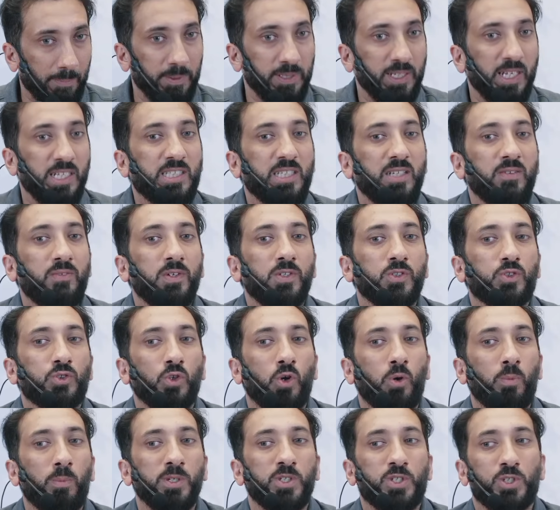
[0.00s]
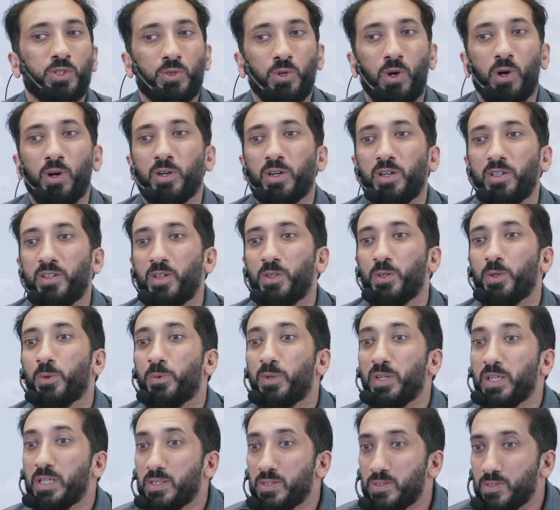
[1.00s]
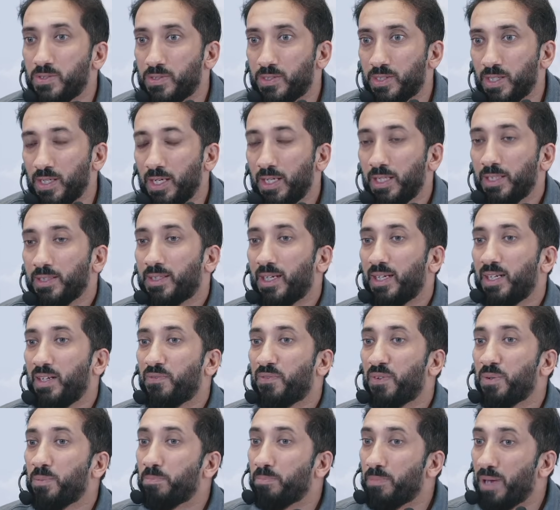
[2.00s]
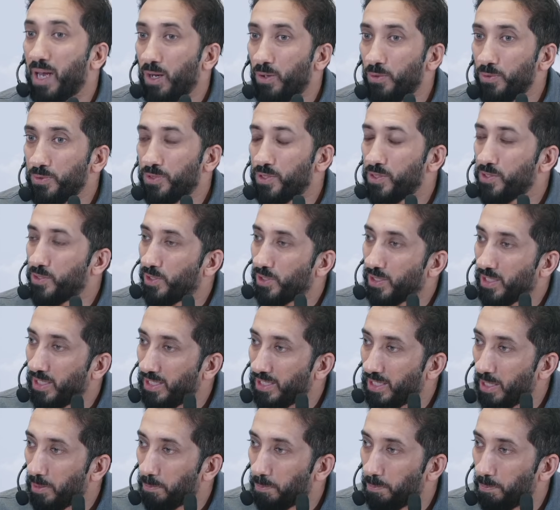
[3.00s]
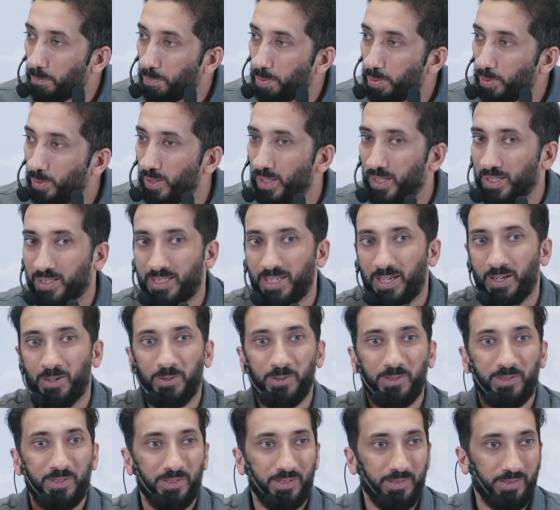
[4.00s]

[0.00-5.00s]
that's even so much stronger than the winds that even mountains are going to get plucked out.